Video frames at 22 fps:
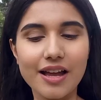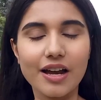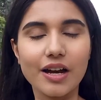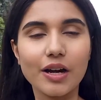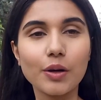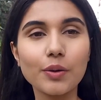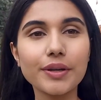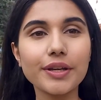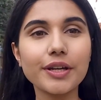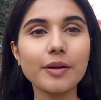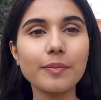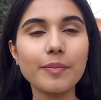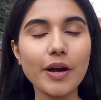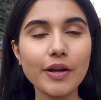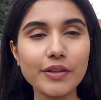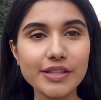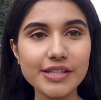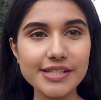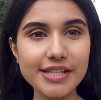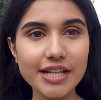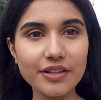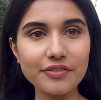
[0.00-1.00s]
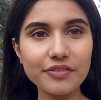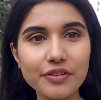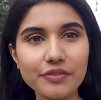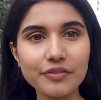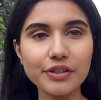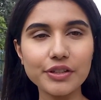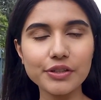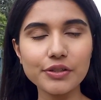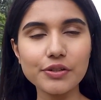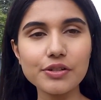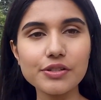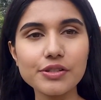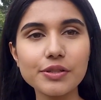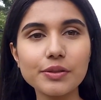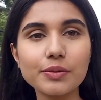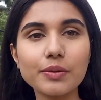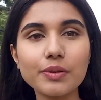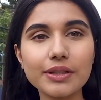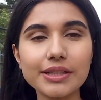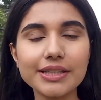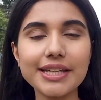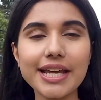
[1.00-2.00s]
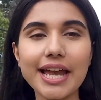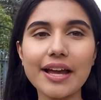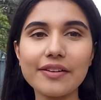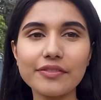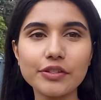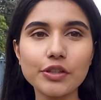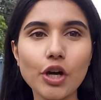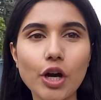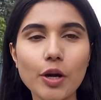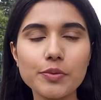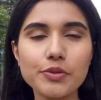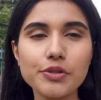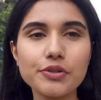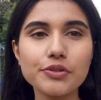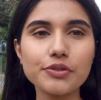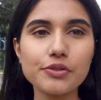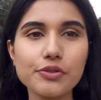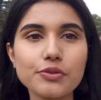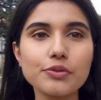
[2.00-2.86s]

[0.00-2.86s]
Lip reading: Okay, about the selfie videos, you only have the option to